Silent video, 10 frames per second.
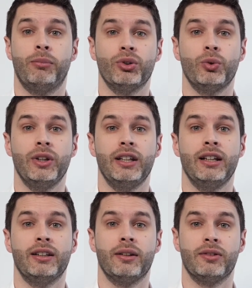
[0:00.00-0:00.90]
both
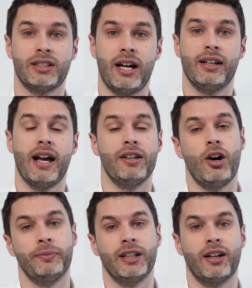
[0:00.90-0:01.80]
within the Sun and
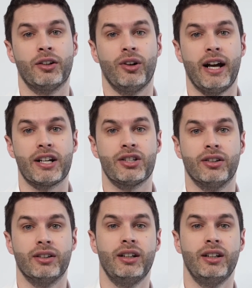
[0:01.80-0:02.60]
Optical collection.